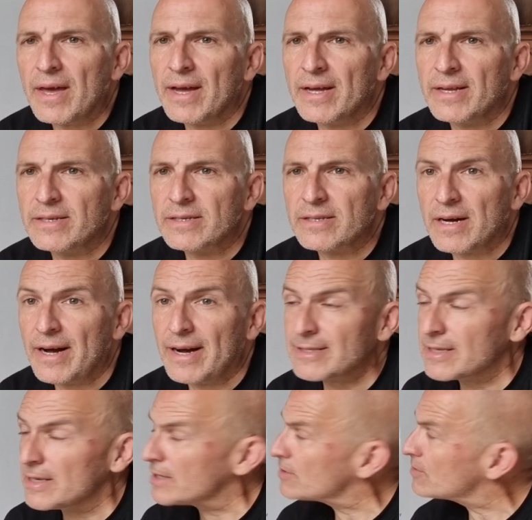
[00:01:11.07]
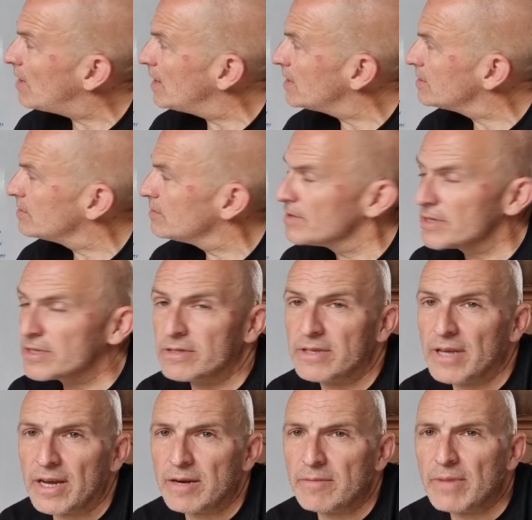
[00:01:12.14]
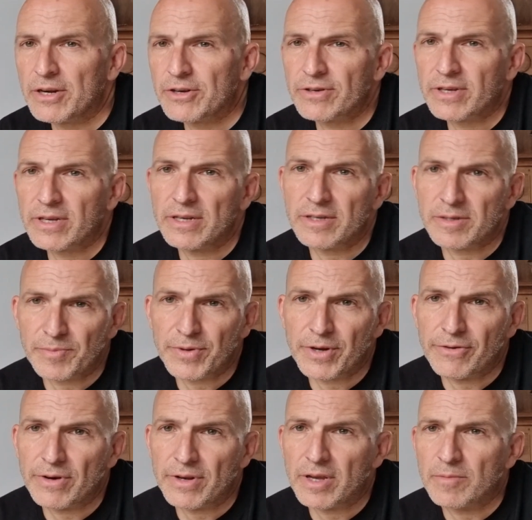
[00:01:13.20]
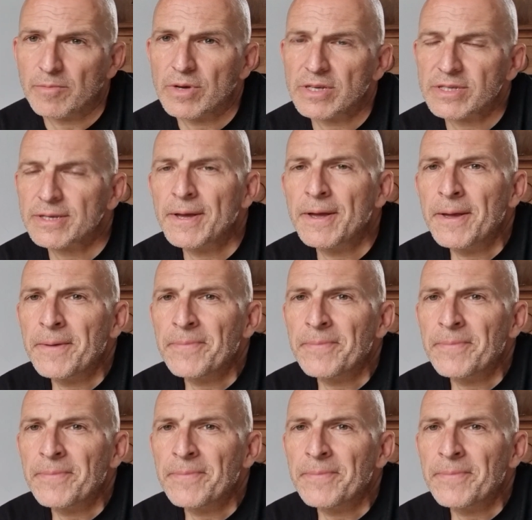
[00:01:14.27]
And I actually try to do this today in metric and imperial numbers.